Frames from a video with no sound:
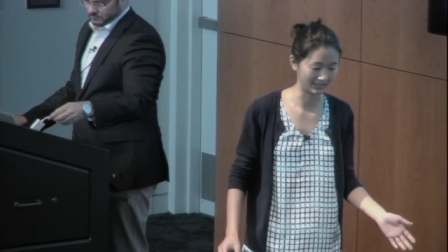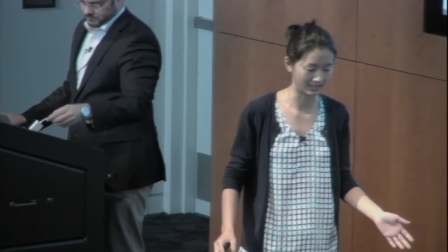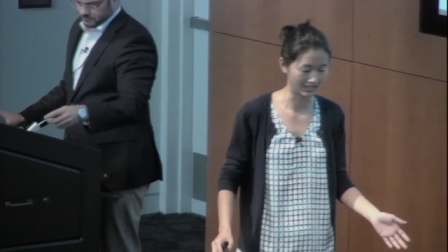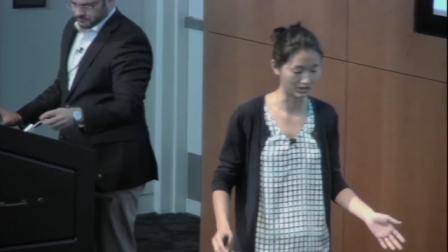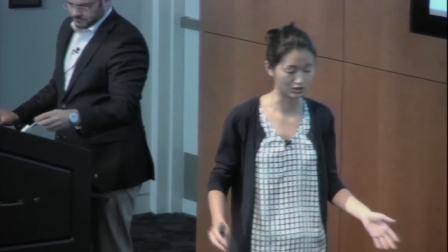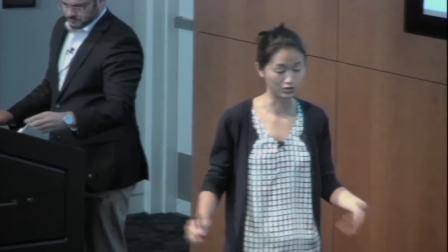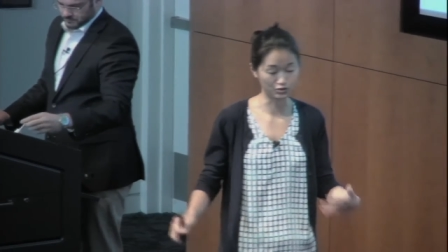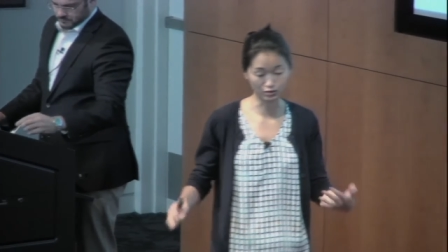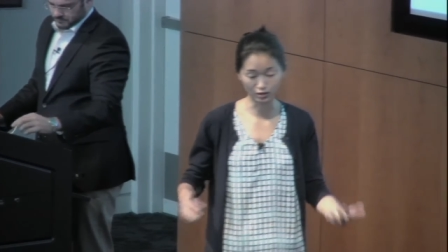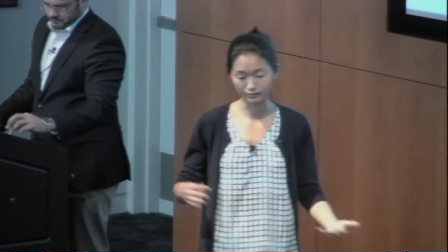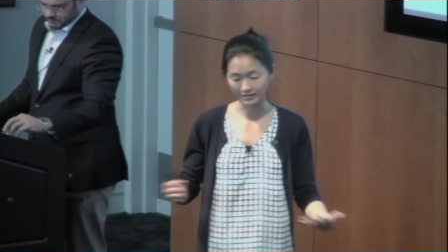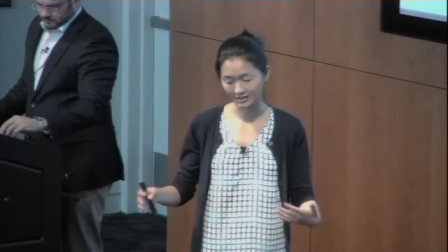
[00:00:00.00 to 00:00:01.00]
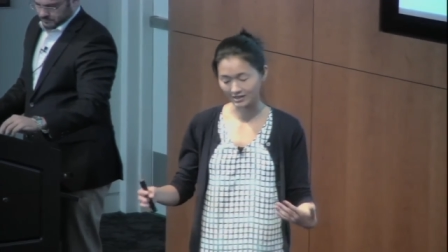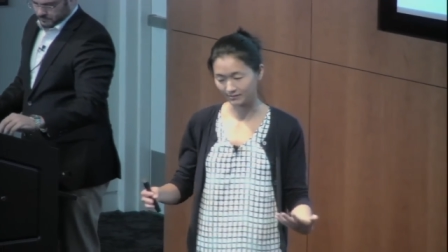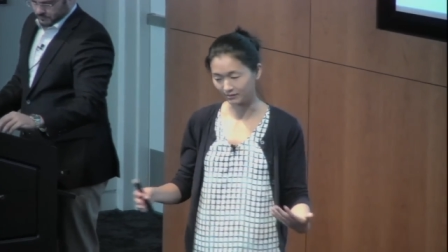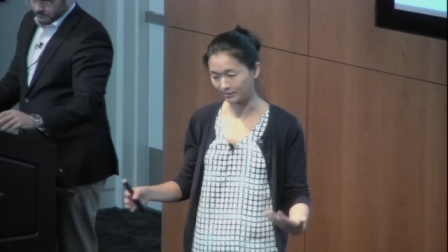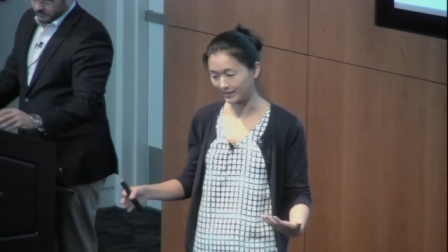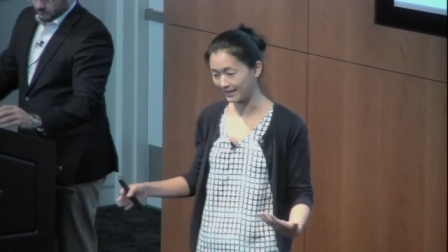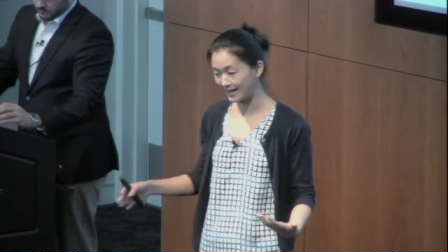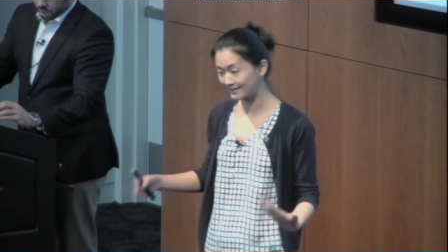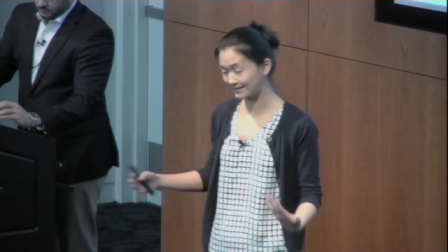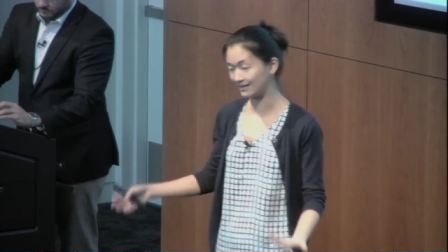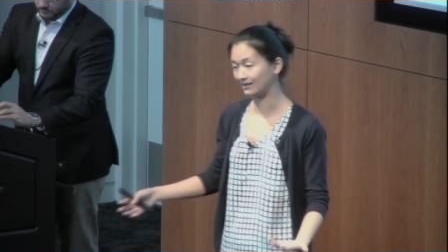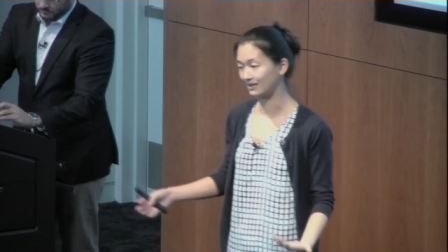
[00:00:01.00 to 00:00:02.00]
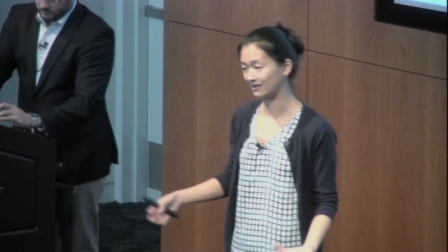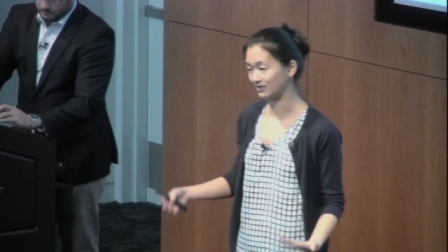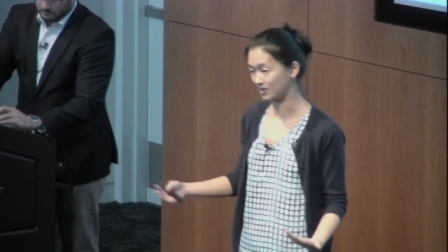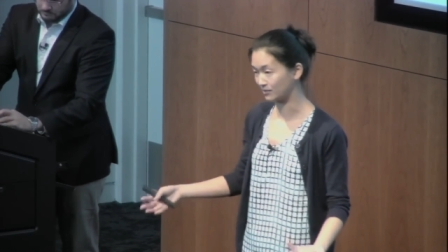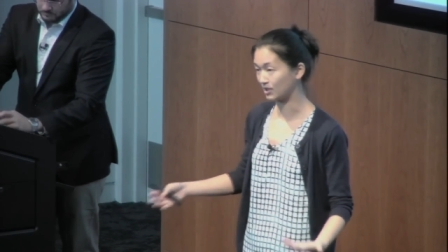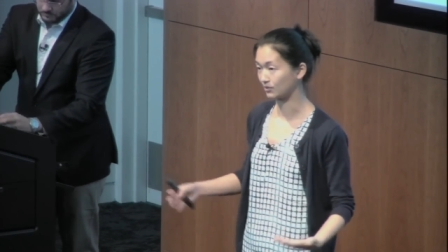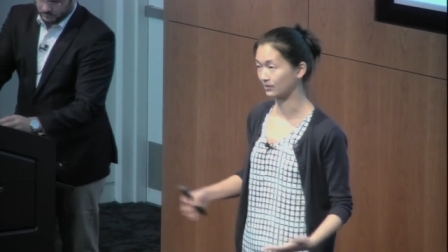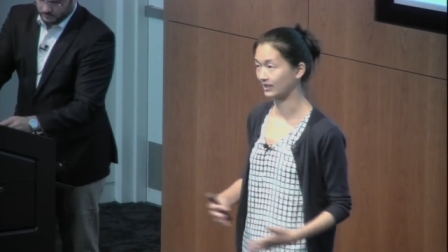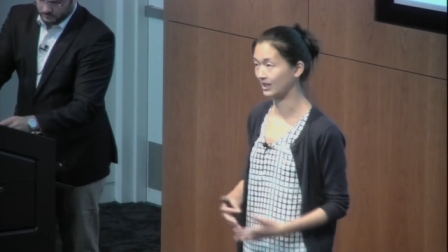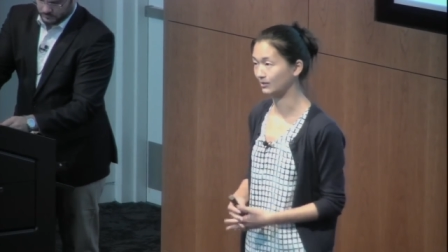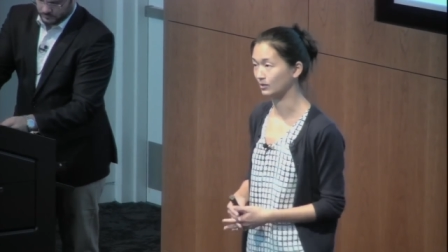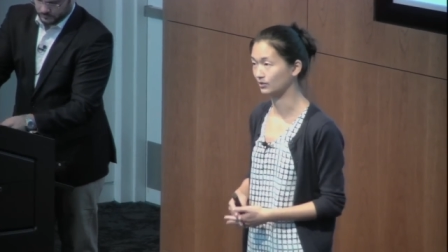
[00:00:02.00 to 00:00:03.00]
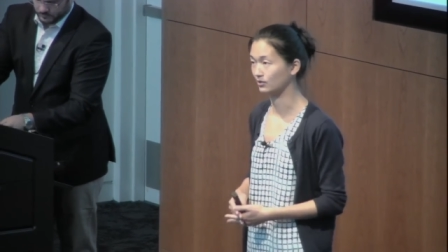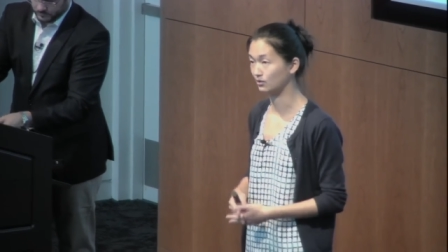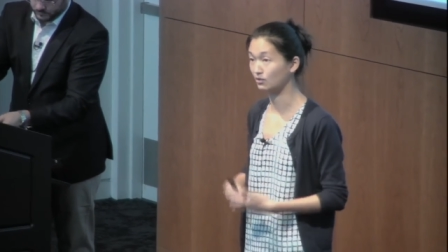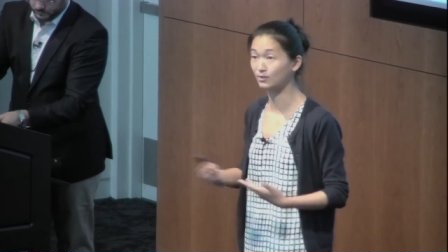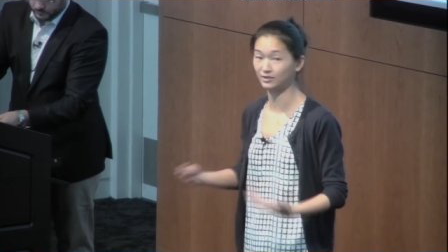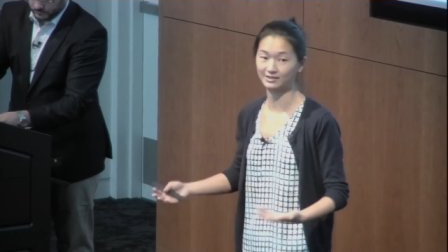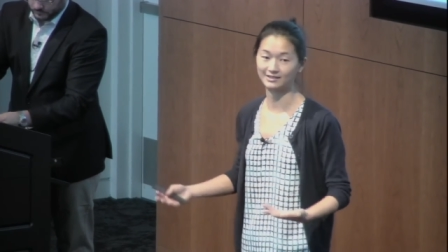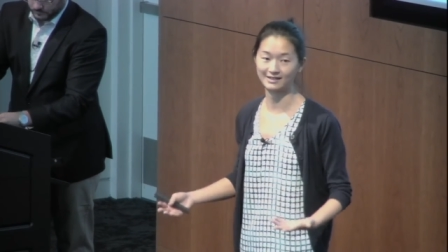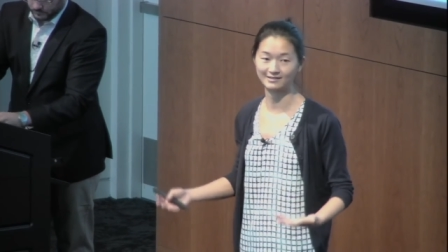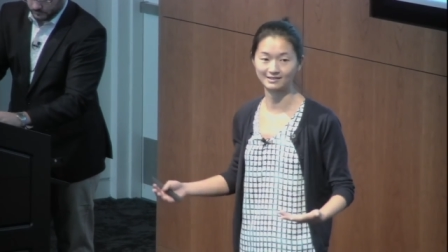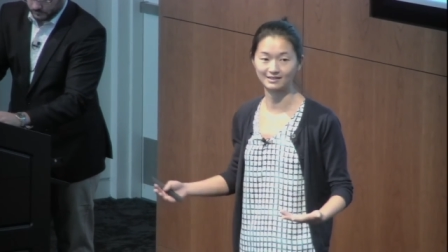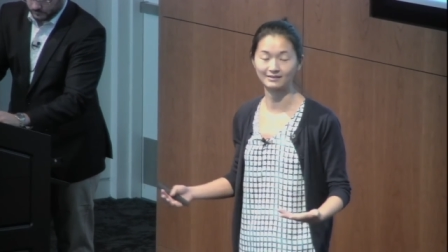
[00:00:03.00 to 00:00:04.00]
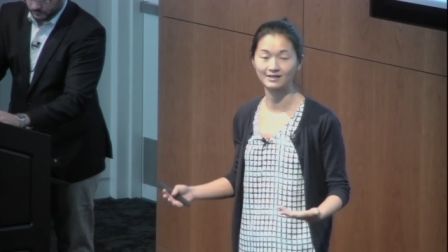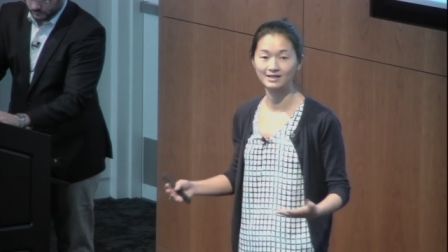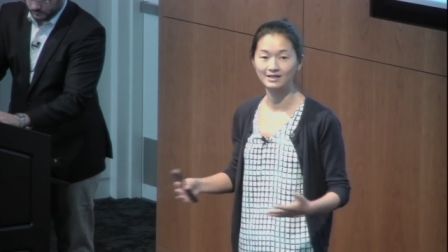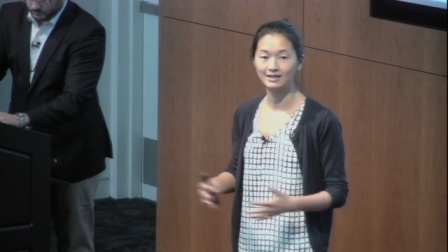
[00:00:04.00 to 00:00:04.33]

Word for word: in a, in a controlled way simply by asking the subject or the animal to do multitasking.